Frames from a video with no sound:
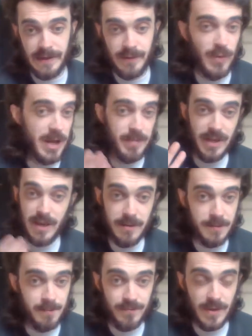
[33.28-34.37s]
Where to begin?
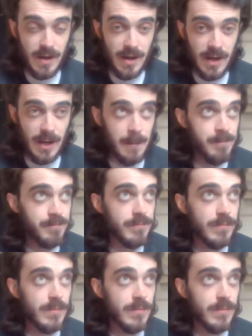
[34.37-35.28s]
The